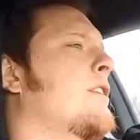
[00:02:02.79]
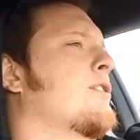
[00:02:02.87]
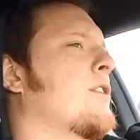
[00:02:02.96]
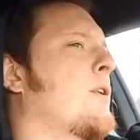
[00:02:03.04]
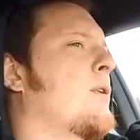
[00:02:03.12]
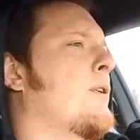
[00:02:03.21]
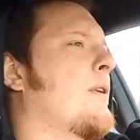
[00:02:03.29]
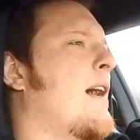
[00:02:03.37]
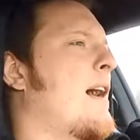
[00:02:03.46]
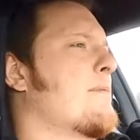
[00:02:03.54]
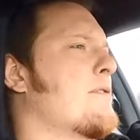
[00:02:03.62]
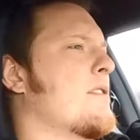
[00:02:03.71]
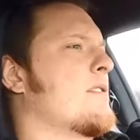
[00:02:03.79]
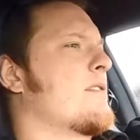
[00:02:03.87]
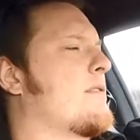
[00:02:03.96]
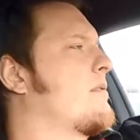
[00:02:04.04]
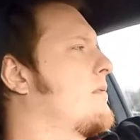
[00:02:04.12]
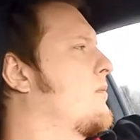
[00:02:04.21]
So your
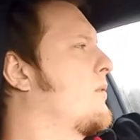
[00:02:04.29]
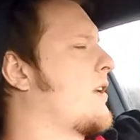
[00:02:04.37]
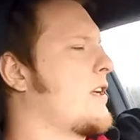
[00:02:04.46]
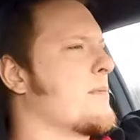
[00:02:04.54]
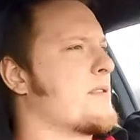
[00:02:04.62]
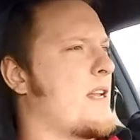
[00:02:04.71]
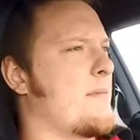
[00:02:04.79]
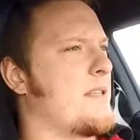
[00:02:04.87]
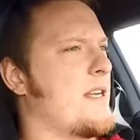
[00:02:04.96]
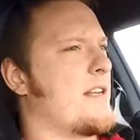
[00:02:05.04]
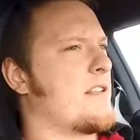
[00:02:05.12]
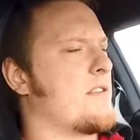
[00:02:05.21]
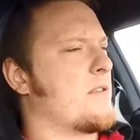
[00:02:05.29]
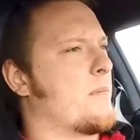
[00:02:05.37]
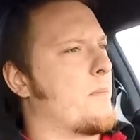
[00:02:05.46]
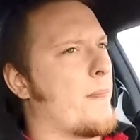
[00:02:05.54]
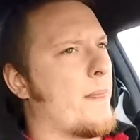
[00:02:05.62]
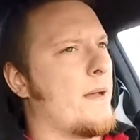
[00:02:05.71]
options when it comes to the
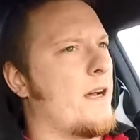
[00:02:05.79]
MT82.